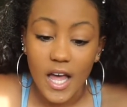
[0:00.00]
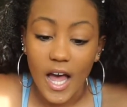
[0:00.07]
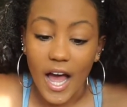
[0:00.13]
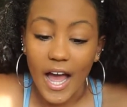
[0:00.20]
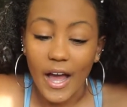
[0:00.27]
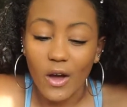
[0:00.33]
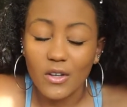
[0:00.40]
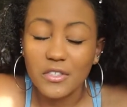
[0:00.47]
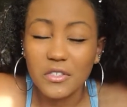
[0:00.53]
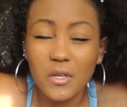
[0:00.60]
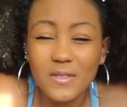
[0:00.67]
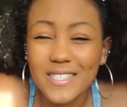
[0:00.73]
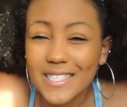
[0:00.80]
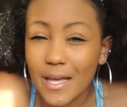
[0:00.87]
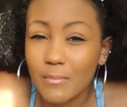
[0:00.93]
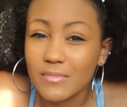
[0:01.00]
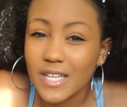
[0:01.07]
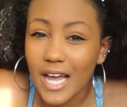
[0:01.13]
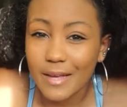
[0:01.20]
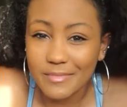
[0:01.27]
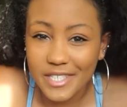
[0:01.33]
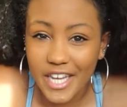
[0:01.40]
I also
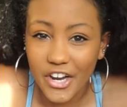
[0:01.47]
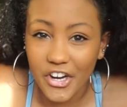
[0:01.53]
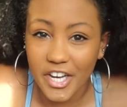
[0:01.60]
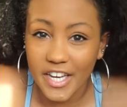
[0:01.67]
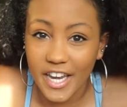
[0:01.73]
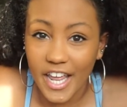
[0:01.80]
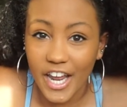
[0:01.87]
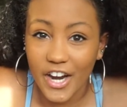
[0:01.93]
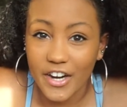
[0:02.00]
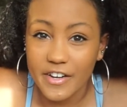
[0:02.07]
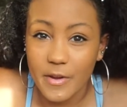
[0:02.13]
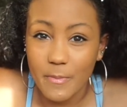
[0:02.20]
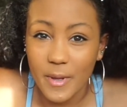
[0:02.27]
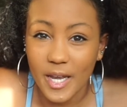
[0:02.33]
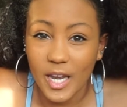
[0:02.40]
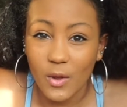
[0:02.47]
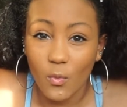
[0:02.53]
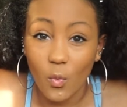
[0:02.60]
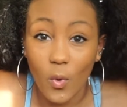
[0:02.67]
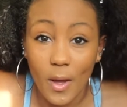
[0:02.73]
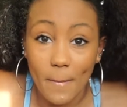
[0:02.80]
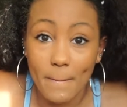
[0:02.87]
sometimes carry Nair,
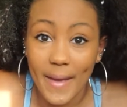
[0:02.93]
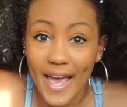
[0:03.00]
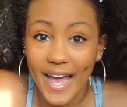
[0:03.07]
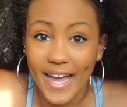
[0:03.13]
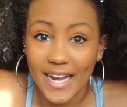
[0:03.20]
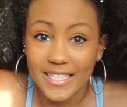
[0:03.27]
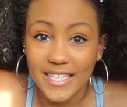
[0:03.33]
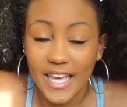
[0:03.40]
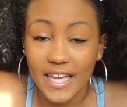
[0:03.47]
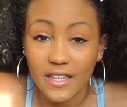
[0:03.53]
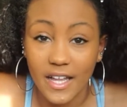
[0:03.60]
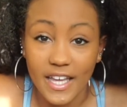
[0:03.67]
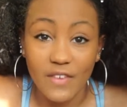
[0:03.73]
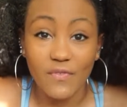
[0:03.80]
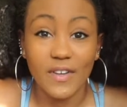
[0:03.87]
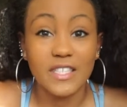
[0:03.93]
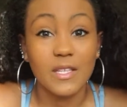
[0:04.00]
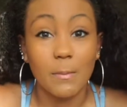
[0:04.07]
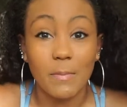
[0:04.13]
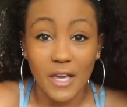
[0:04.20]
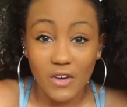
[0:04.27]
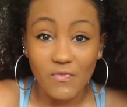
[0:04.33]
depending what bag I take. Like if it's a
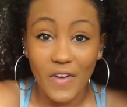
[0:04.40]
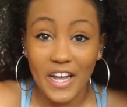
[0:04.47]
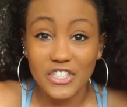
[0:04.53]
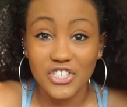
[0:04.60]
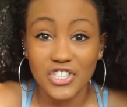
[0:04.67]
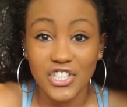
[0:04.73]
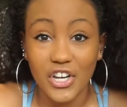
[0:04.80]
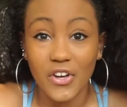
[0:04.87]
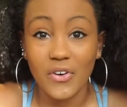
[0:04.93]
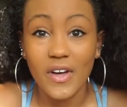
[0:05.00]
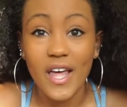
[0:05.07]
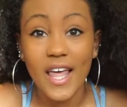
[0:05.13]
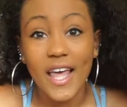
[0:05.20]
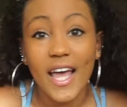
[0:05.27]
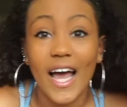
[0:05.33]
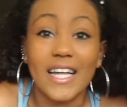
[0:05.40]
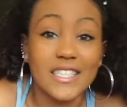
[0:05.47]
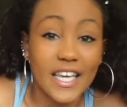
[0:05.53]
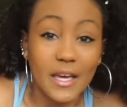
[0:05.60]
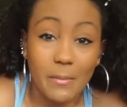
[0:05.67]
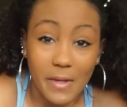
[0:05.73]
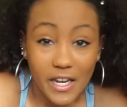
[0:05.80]
big fashion show, I
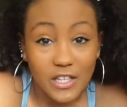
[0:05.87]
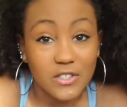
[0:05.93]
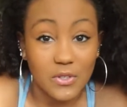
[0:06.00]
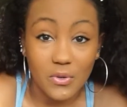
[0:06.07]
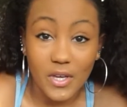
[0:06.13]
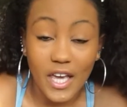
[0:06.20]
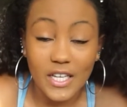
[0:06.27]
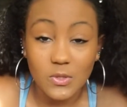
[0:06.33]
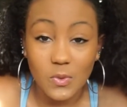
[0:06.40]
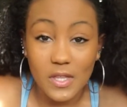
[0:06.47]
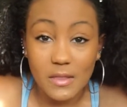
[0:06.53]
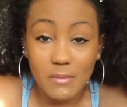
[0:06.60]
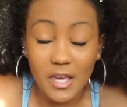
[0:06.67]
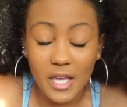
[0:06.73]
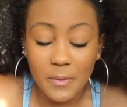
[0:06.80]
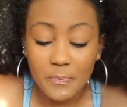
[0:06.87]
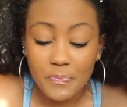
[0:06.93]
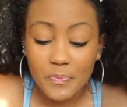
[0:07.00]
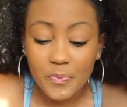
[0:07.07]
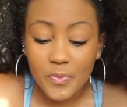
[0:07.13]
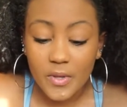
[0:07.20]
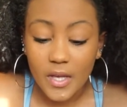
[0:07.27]
take a mini suitcase with me.
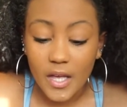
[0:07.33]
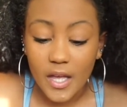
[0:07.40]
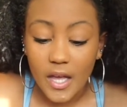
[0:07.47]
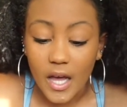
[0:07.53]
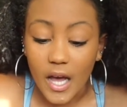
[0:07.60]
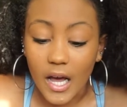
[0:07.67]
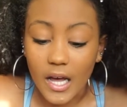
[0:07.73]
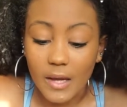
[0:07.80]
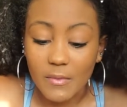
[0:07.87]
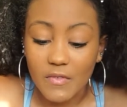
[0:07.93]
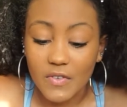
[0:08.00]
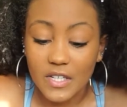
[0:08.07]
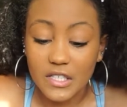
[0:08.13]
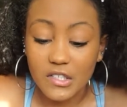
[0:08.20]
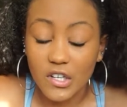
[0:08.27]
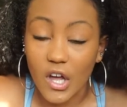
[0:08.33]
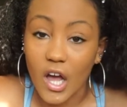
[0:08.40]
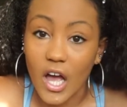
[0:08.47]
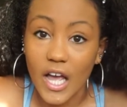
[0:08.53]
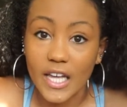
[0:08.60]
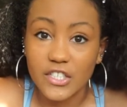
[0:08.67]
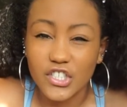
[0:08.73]
If it's
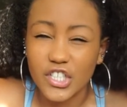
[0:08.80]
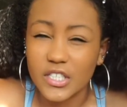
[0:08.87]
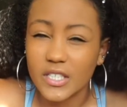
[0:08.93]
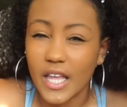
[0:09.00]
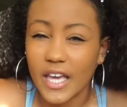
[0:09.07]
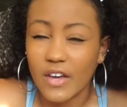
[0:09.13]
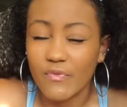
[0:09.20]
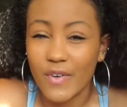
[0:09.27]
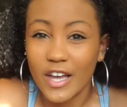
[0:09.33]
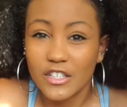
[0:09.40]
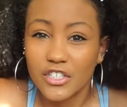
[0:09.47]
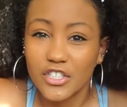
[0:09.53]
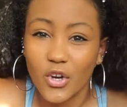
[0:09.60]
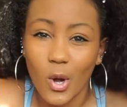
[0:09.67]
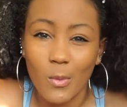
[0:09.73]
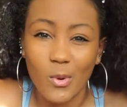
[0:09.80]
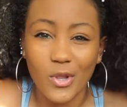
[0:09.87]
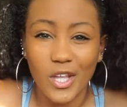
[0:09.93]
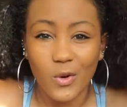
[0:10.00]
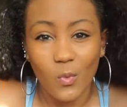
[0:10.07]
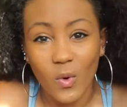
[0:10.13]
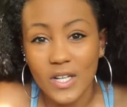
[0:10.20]
not, it's just like a fashion show, I'm
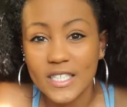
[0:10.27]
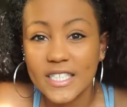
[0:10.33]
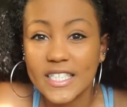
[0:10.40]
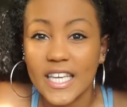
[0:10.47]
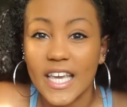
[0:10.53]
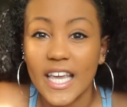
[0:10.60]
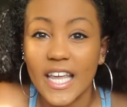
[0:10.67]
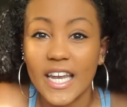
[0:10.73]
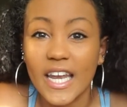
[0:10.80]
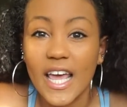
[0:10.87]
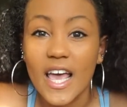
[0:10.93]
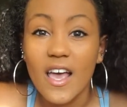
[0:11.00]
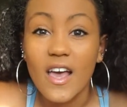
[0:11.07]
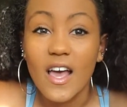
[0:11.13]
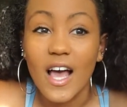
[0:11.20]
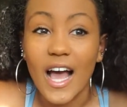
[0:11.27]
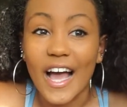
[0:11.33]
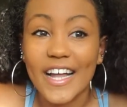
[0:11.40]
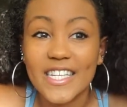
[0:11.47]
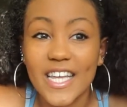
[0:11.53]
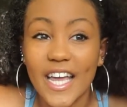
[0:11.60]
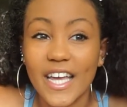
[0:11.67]
only in one scene,
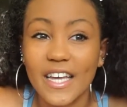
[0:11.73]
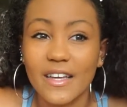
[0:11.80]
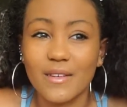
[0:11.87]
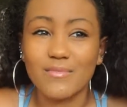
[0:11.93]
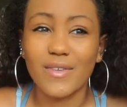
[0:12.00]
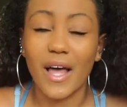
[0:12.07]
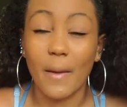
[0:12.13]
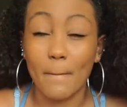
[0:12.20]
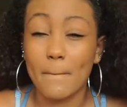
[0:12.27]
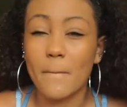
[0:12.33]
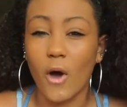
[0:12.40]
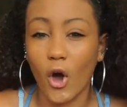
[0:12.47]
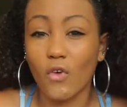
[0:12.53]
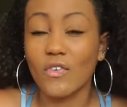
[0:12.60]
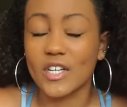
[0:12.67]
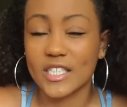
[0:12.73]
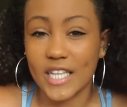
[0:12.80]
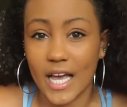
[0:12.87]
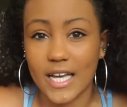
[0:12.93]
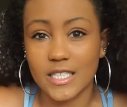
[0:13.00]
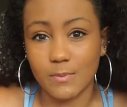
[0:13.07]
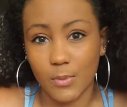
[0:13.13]
I take an
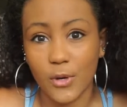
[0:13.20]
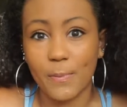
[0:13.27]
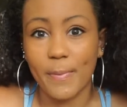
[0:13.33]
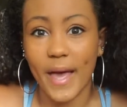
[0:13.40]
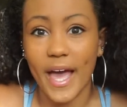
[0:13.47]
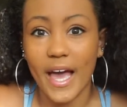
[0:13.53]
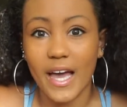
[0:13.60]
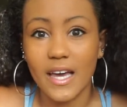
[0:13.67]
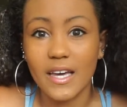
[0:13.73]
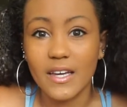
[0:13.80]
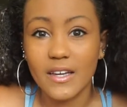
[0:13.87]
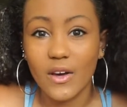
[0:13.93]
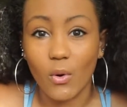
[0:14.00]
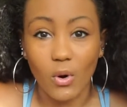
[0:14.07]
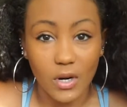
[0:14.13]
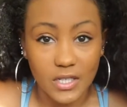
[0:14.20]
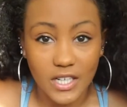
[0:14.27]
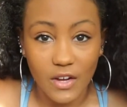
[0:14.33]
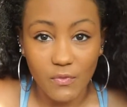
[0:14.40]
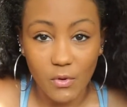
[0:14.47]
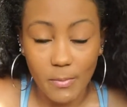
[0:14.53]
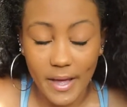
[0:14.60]
oversized book bag or a
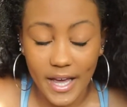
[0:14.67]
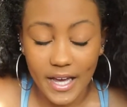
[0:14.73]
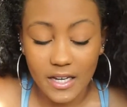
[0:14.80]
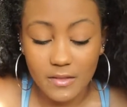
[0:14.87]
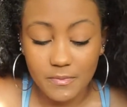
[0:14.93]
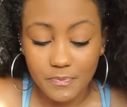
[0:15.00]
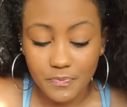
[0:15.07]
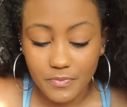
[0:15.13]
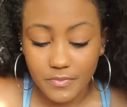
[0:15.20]
duffel bag.